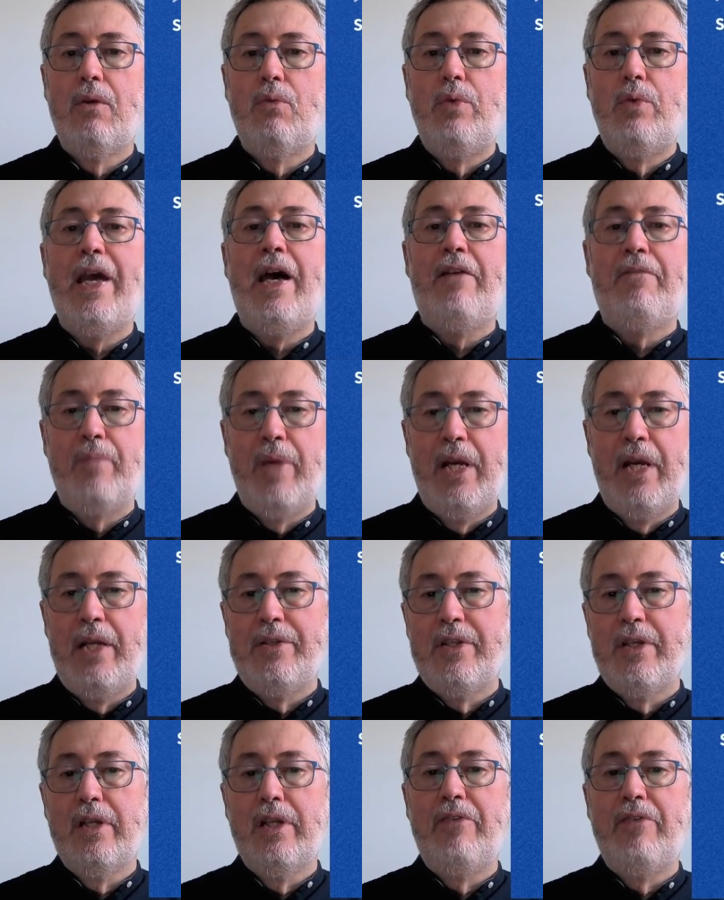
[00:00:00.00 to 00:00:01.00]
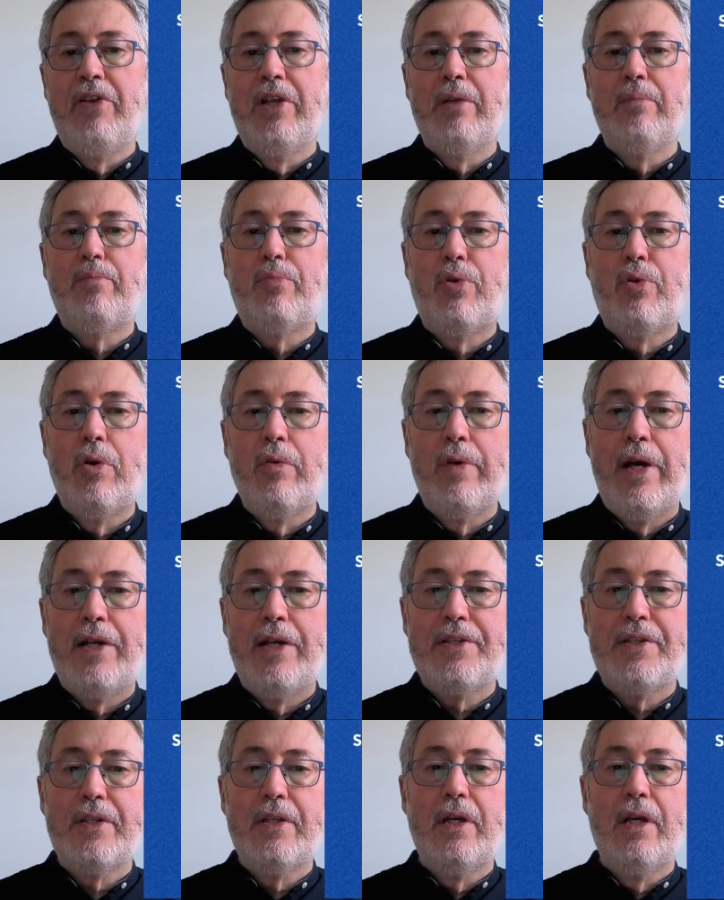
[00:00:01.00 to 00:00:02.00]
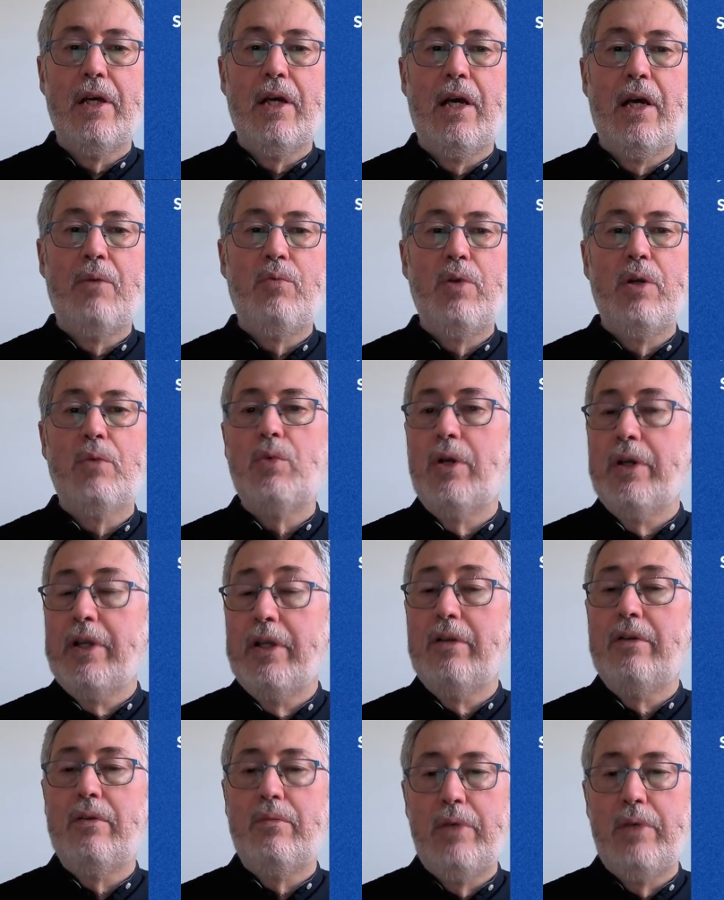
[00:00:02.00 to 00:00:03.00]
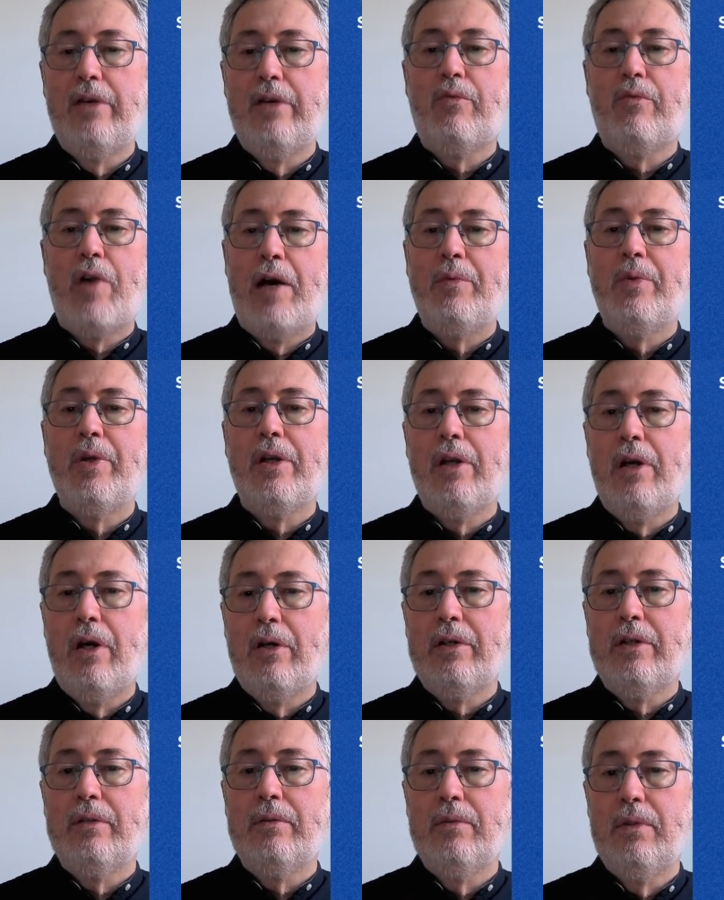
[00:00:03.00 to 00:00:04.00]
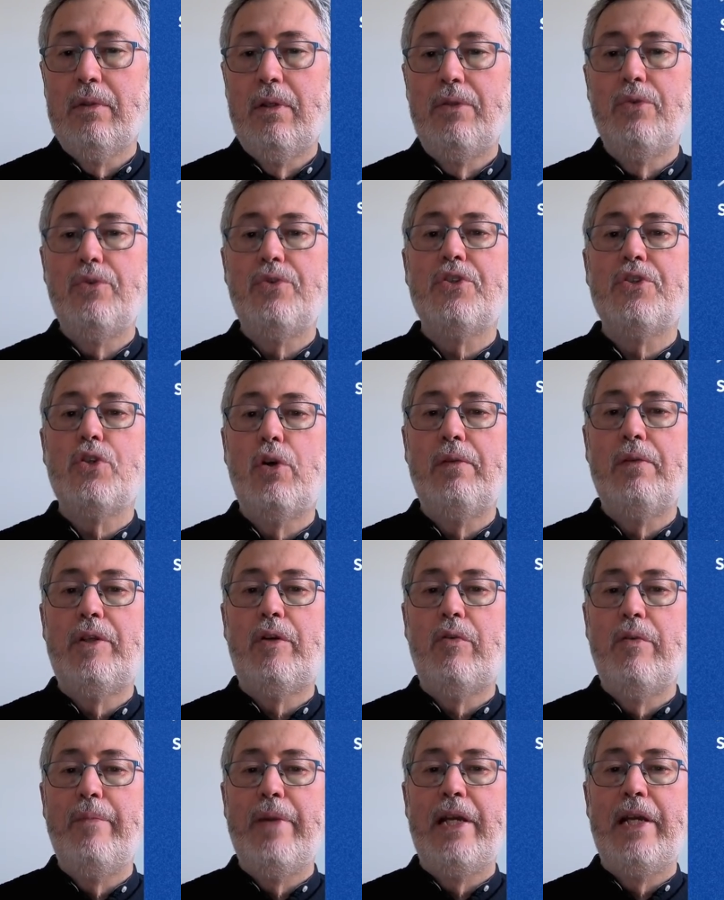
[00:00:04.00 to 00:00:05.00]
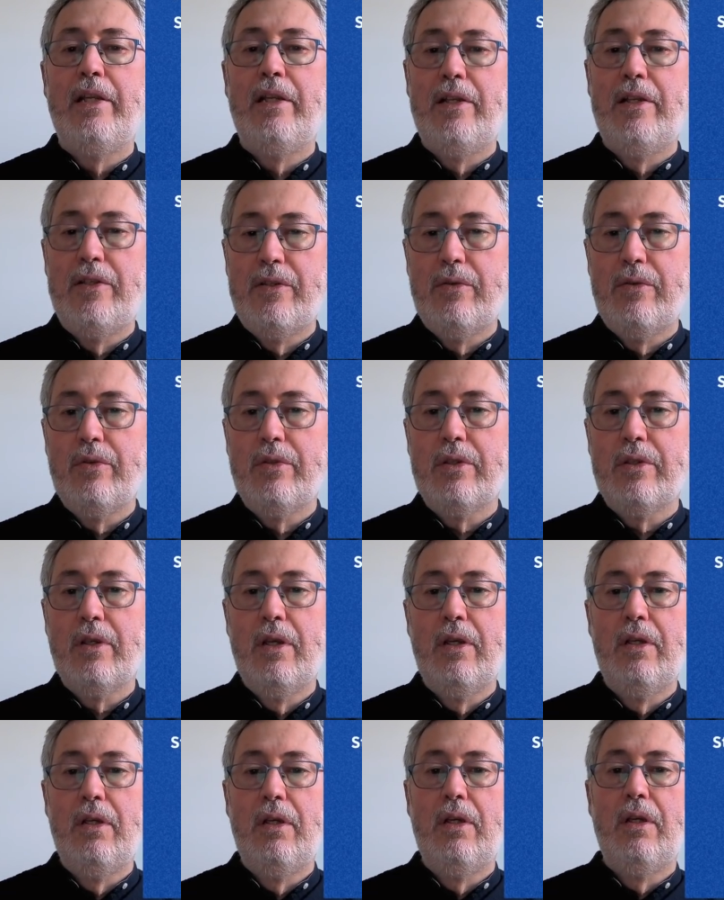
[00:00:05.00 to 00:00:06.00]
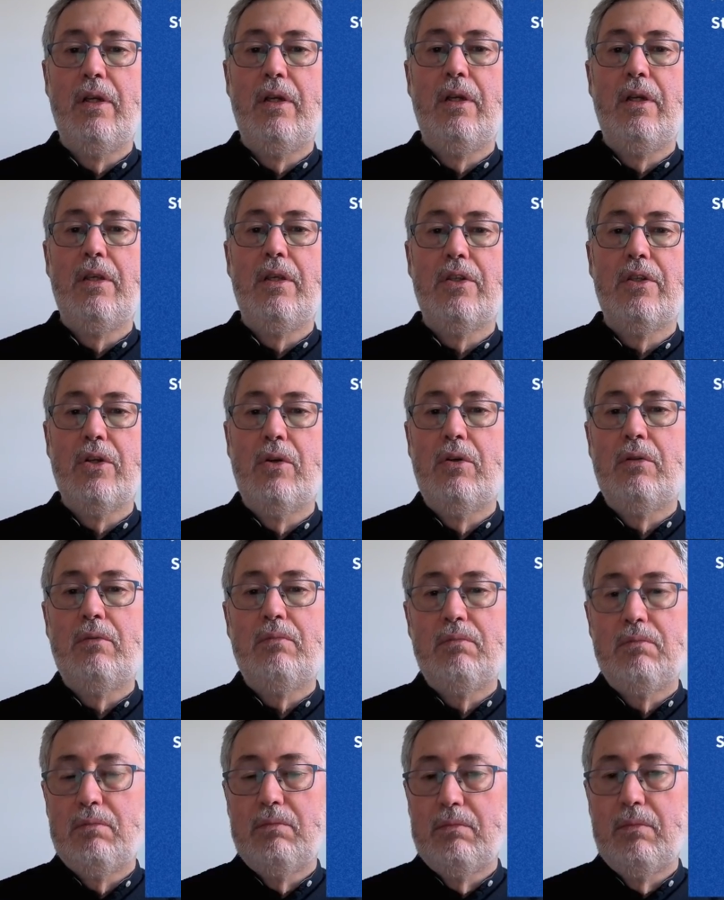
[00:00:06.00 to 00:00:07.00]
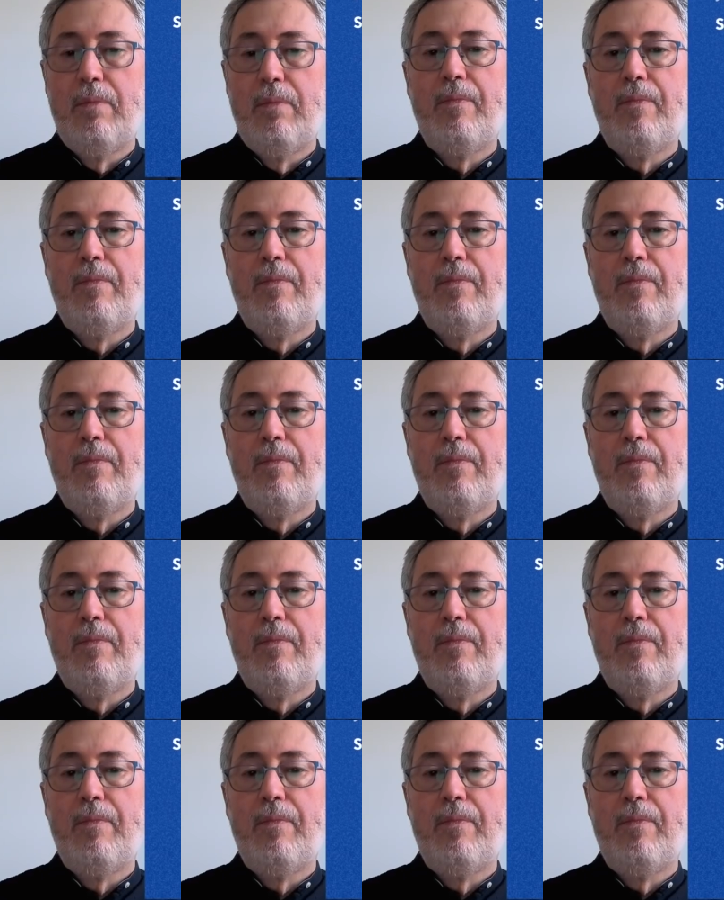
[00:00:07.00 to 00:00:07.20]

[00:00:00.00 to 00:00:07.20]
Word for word: We have made significant progress, and we are working really around the clock to solve the remaining issues. So